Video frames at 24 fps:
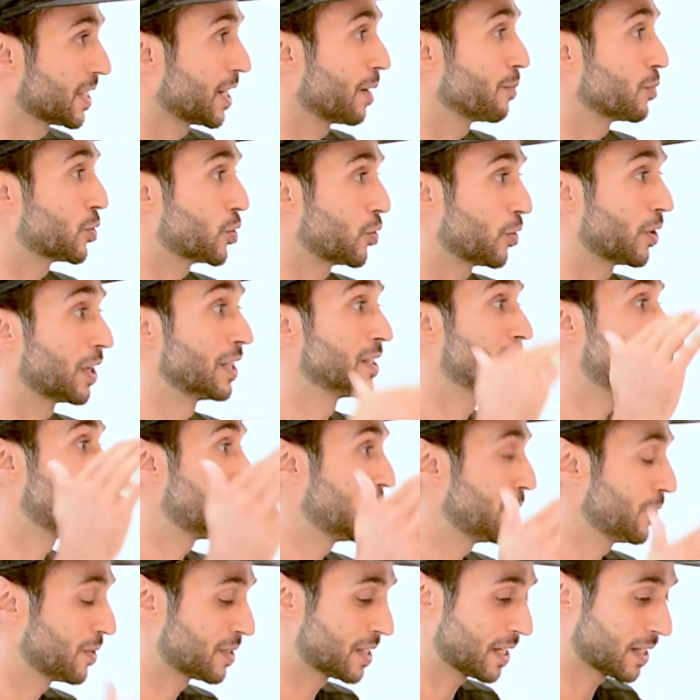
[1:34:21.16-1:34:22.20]
and I'm sure
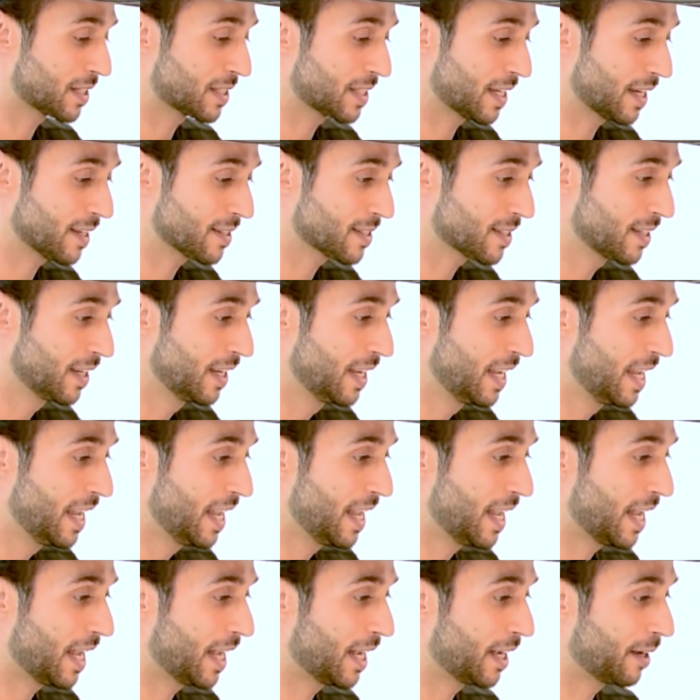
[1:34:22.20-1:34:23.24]
continued success,
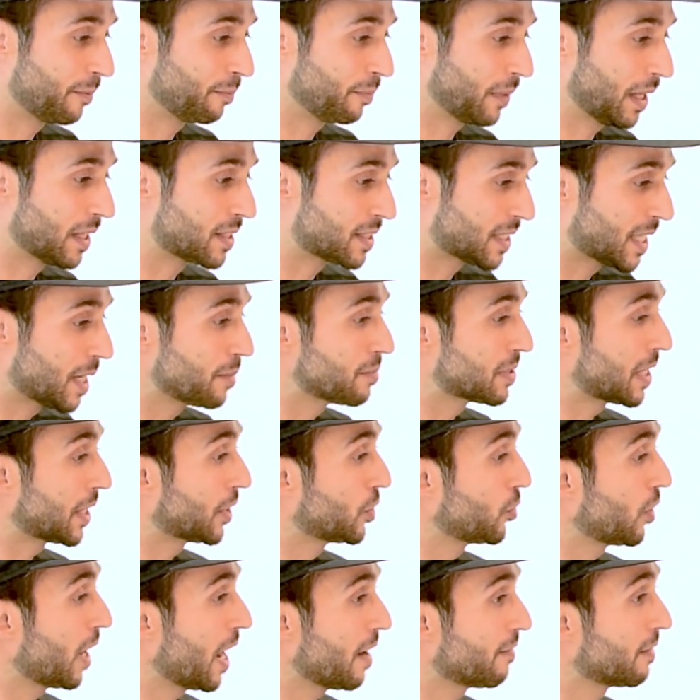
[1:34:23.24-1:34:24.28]
um, it seems like
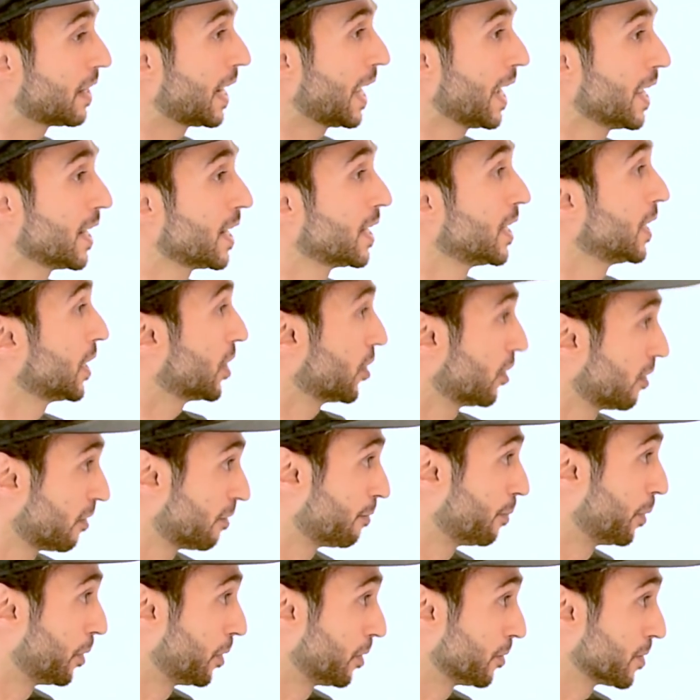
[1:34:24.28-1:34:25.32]
you haven't had any
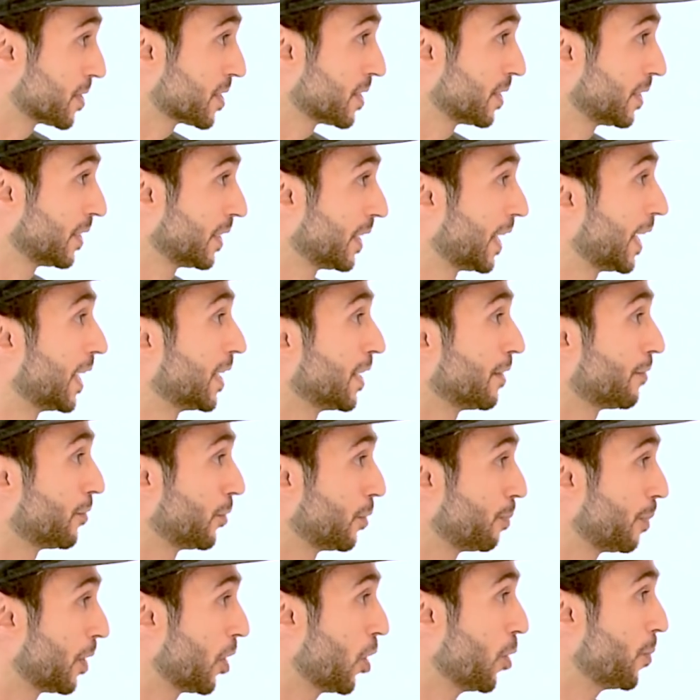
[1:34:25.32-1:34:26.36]
curveballs. And if
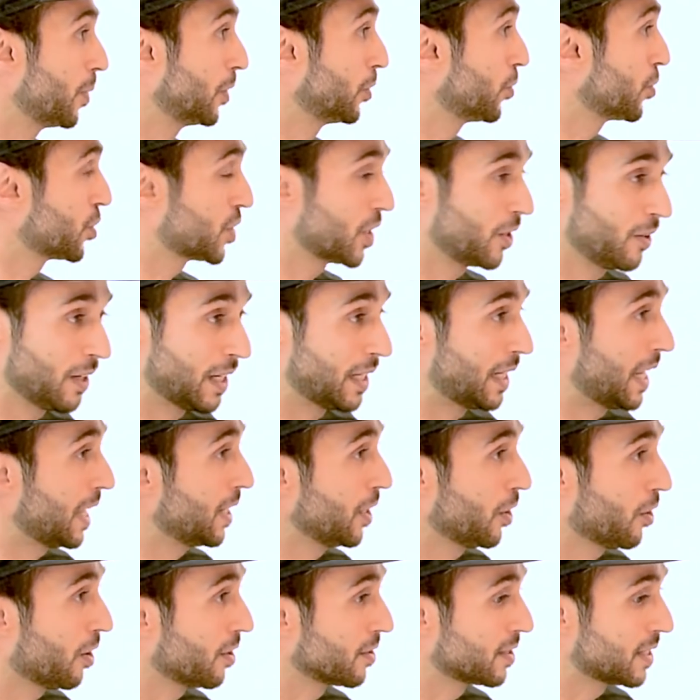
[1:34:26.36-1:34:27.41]
you'd be open to sharing in
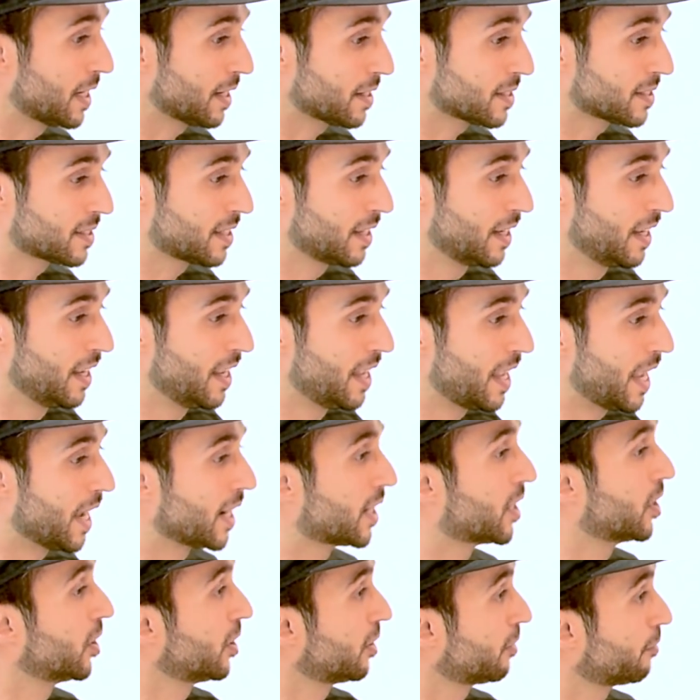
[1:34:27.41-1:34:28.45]
any context, a
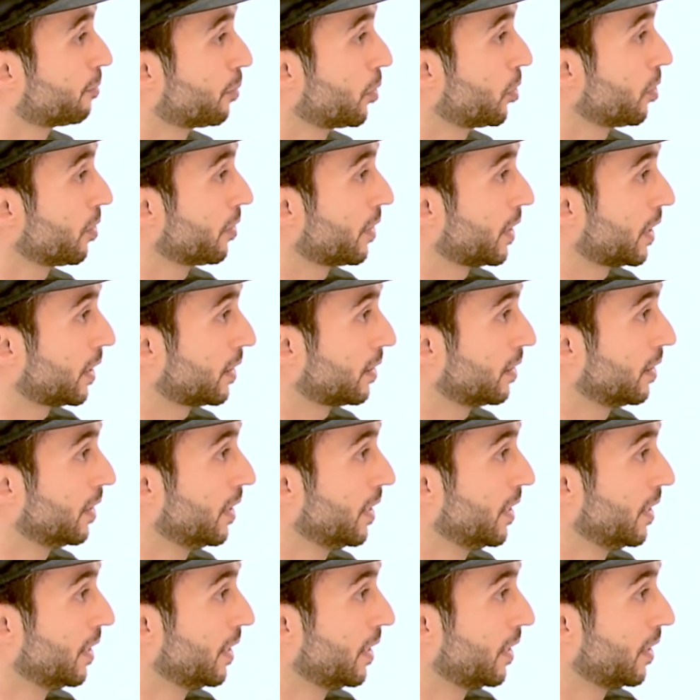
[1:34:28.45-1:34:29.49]
curveball that,
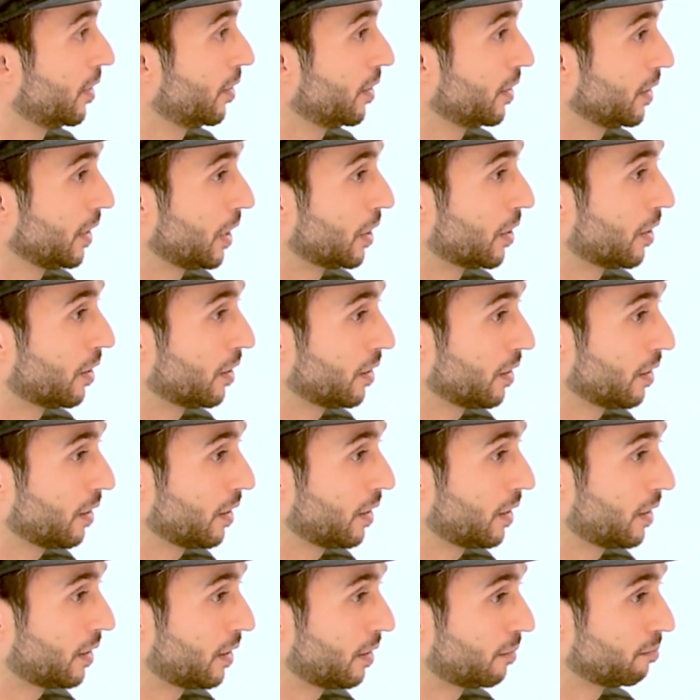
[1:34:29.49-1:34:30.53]
you know,
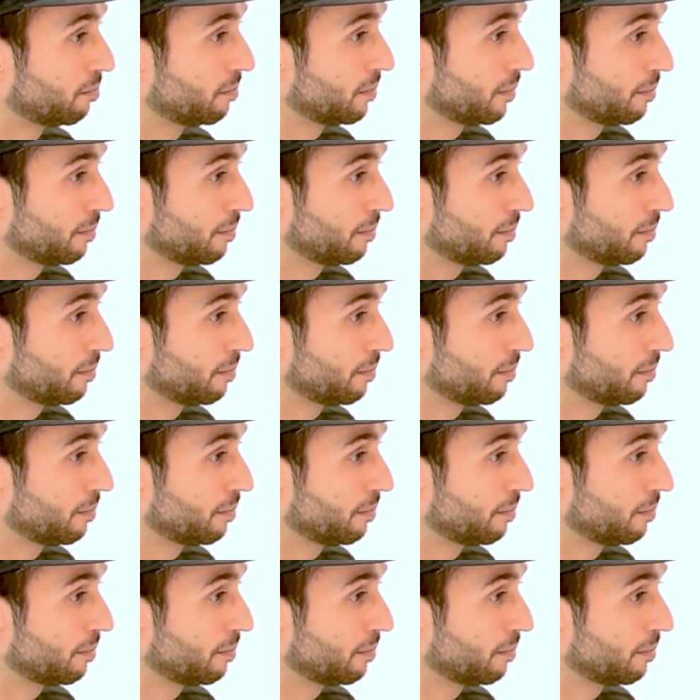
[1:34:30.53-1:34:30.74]
um,